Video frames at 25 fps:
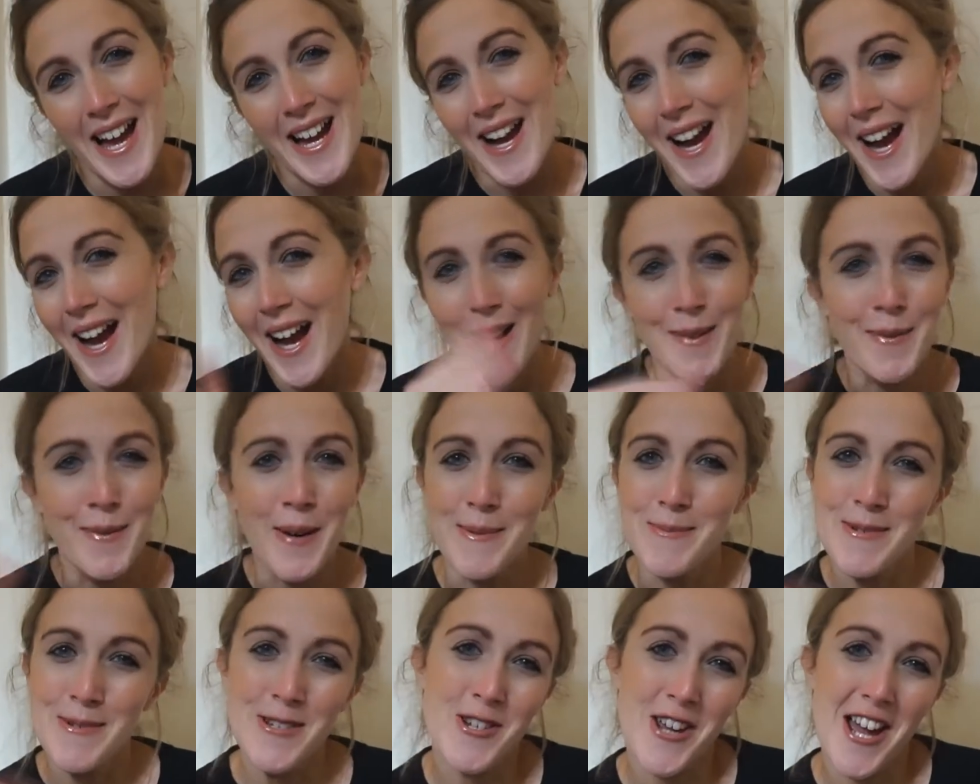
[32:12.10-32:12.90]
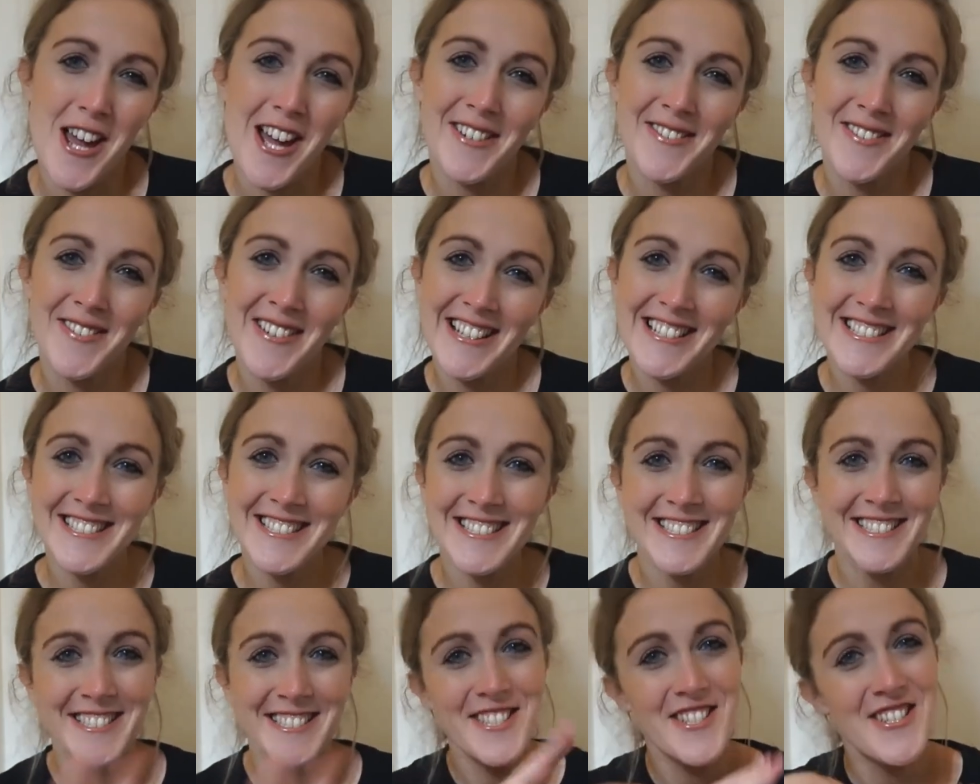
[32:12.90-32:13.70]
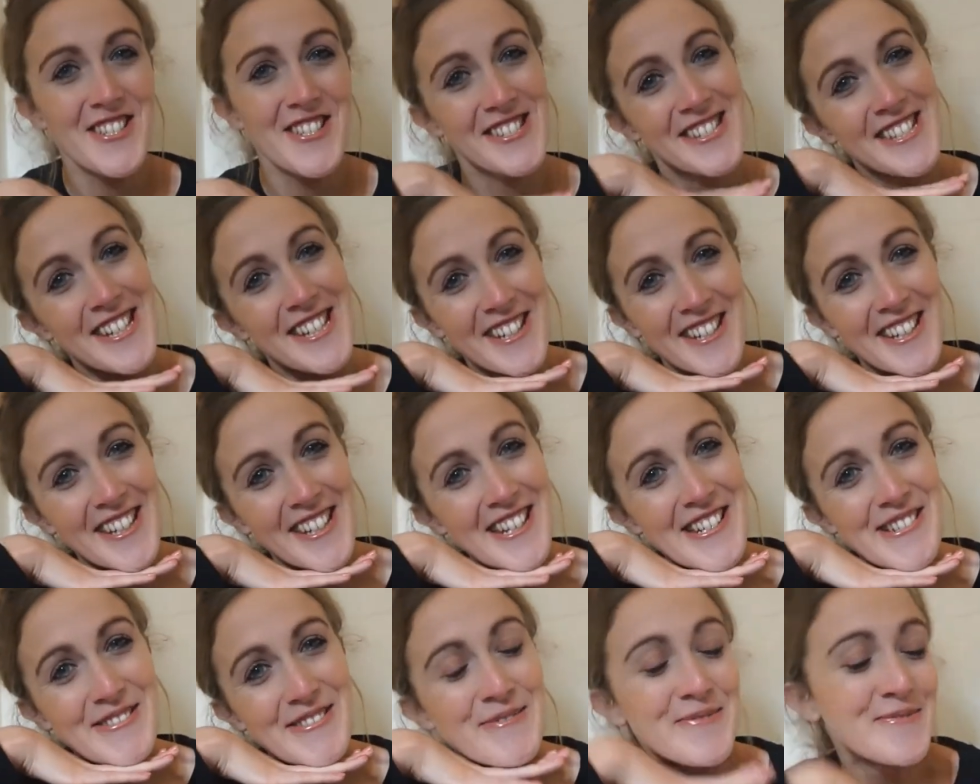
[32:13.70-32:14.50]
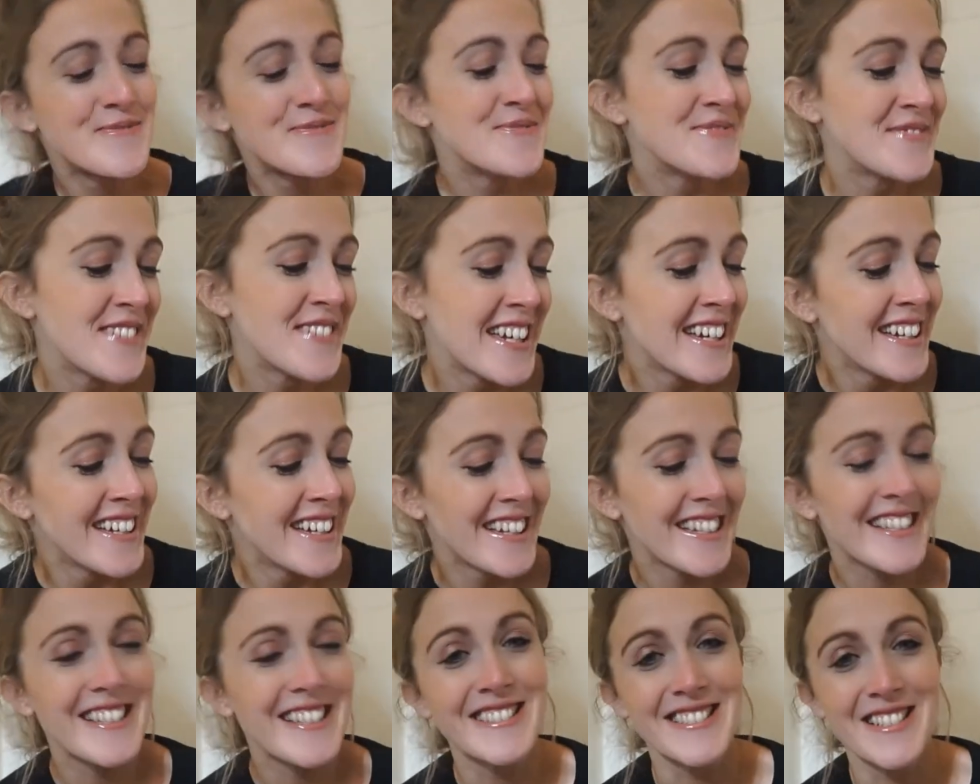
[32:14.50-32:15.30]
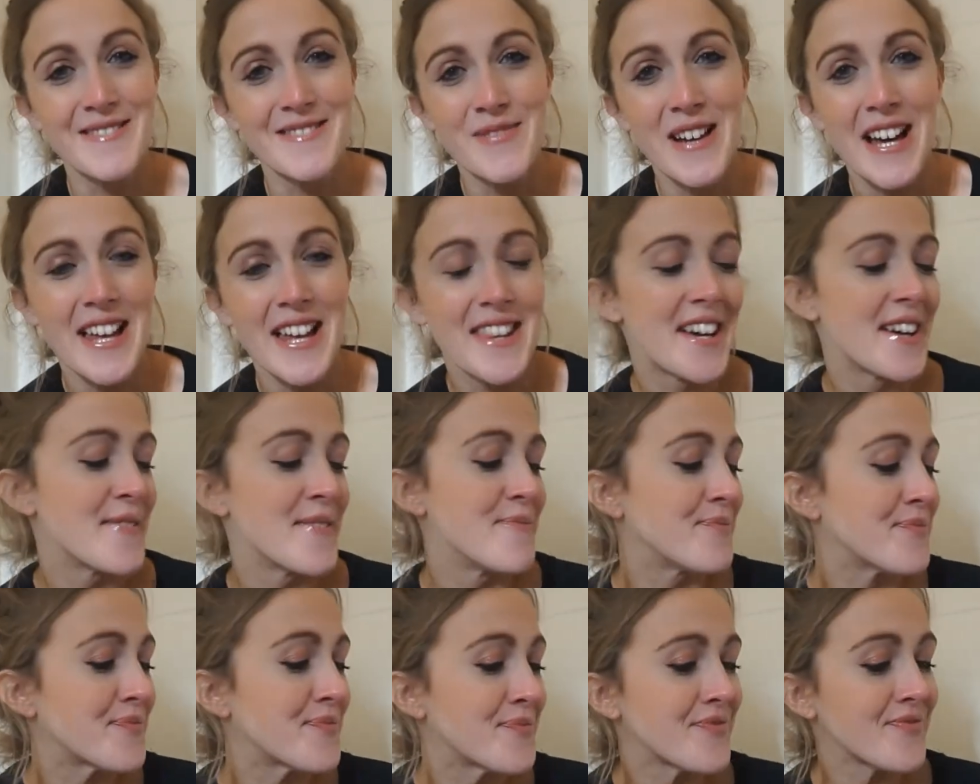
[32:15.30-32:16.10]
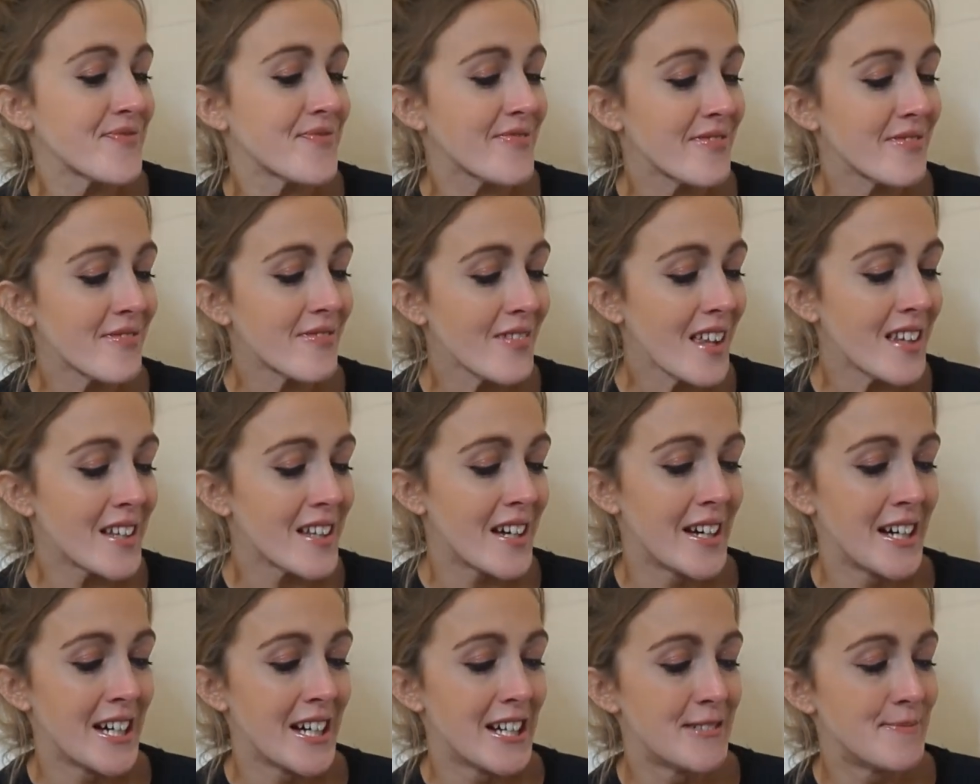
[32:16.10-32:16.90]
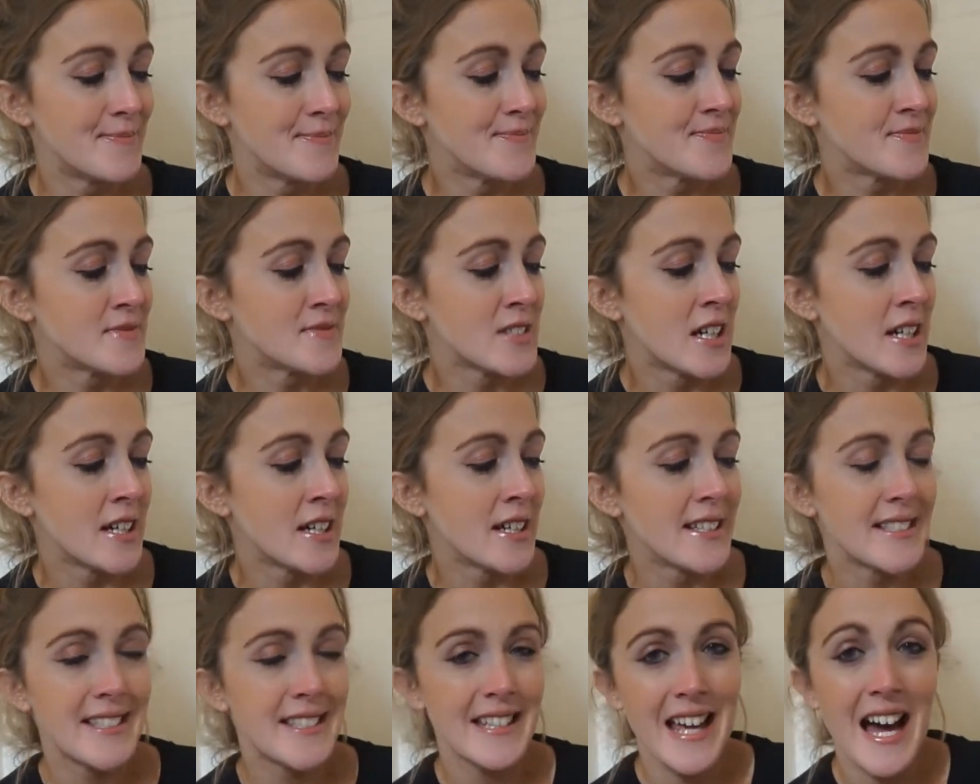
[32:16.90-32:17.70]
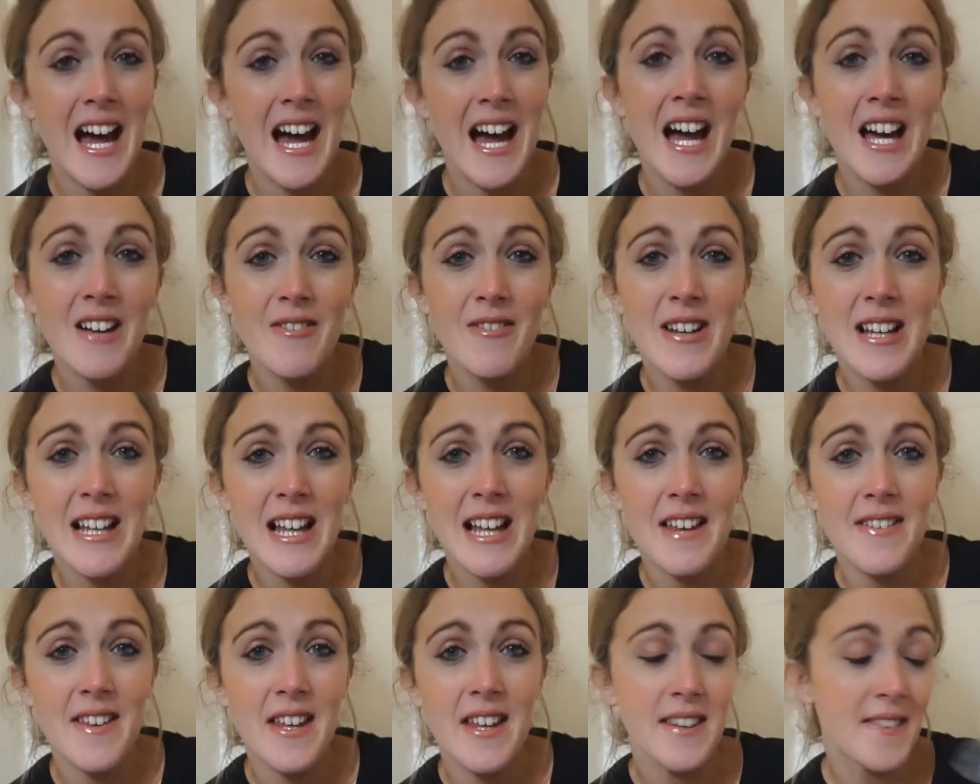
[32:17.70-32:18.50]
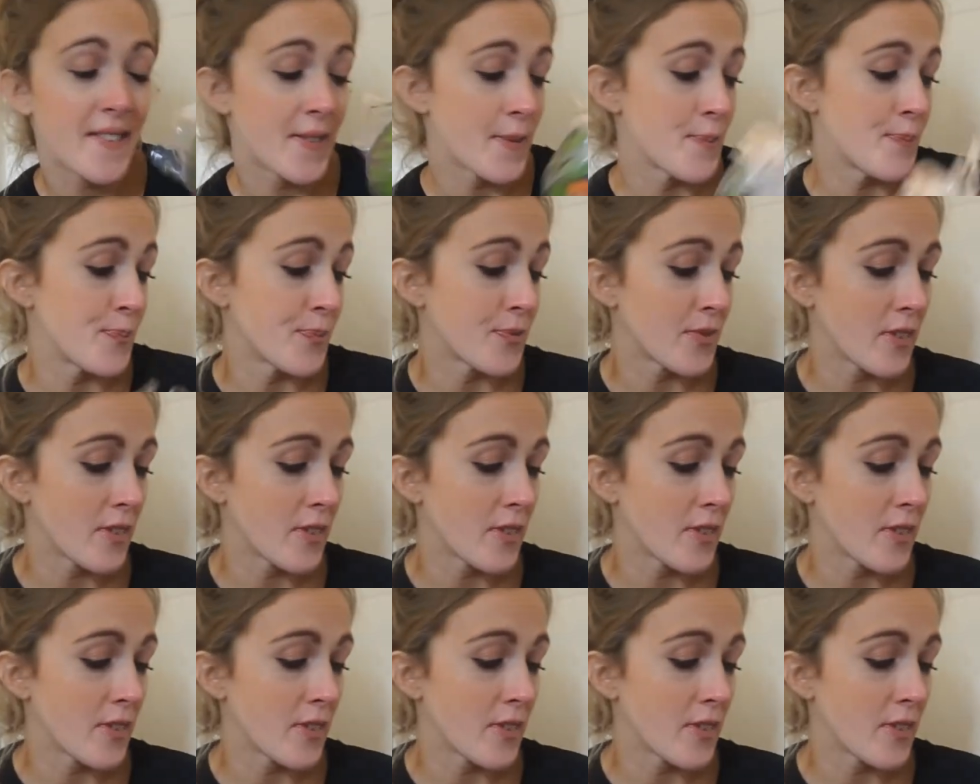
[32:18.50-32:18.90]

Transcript: I won't be sharing, just so you know, because I'm like that. So yeah, really like this.